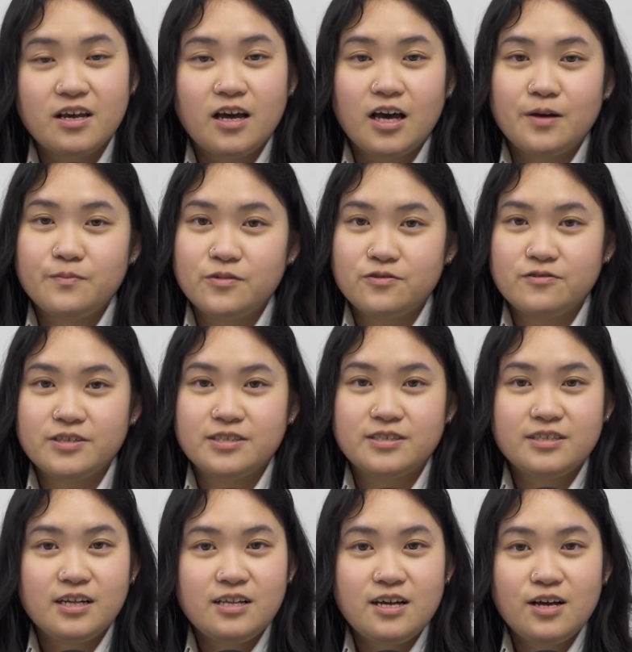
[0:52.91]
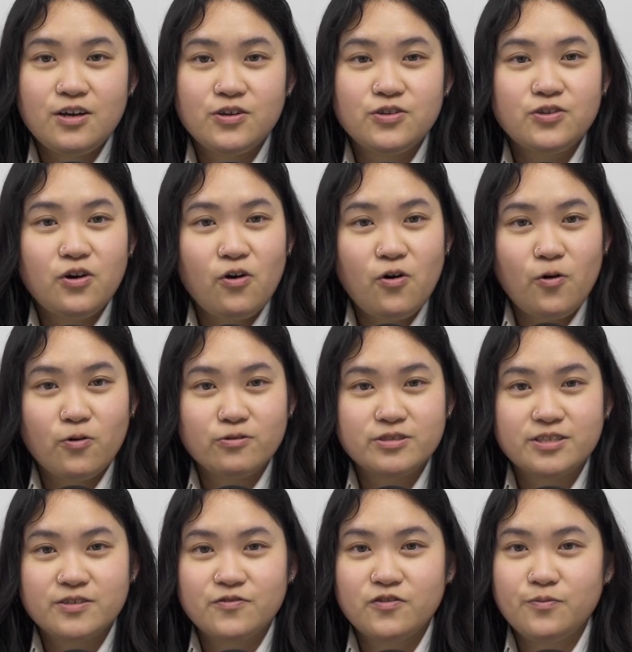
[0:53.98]
I'm Marie Stella, your
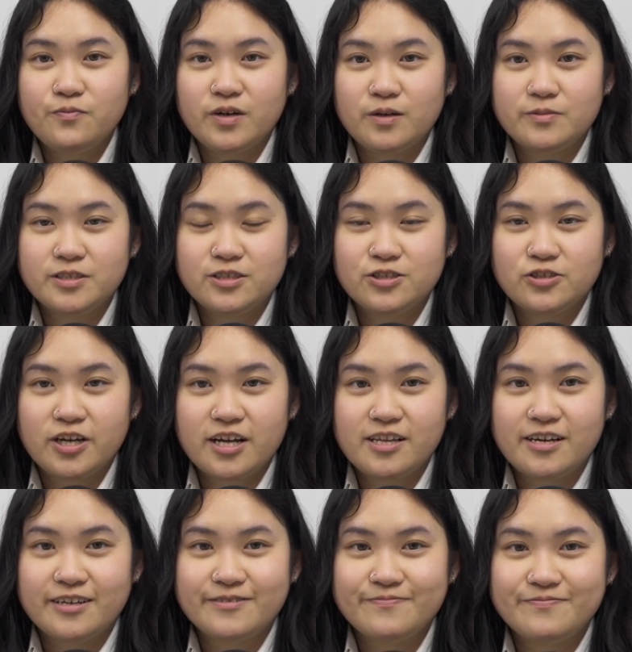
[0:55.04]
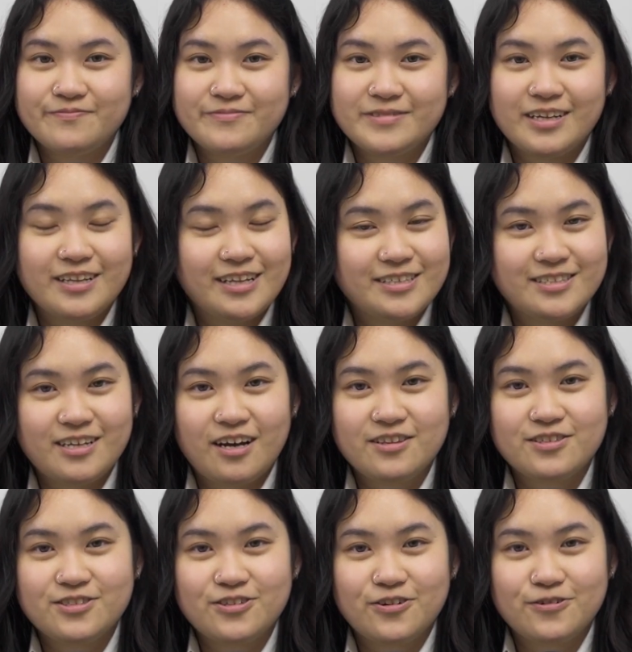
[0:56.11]
host from Melbourne, Australia. Let's start
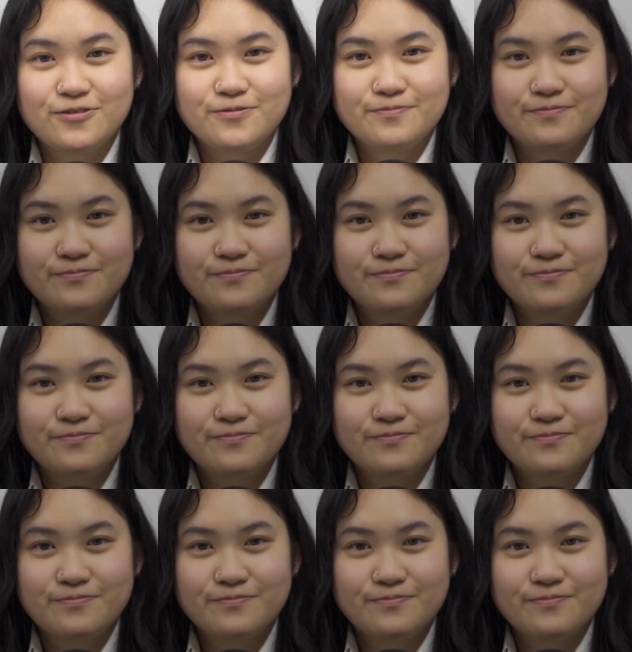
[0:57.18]
the show.